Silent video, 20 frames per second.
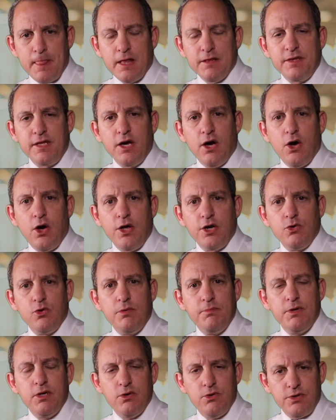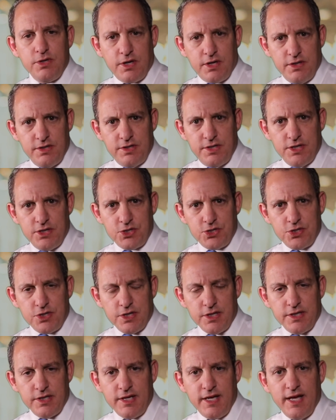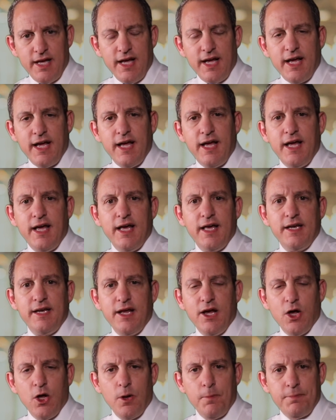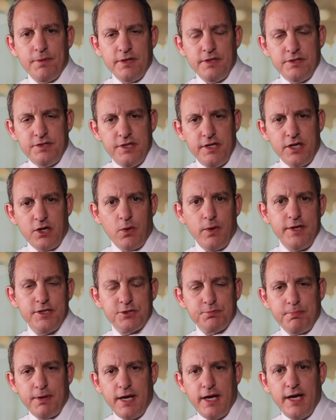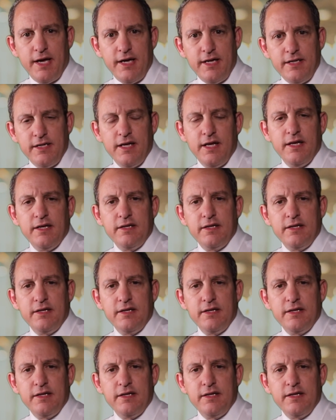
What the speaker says: the autoimmune condition and help decrease pain,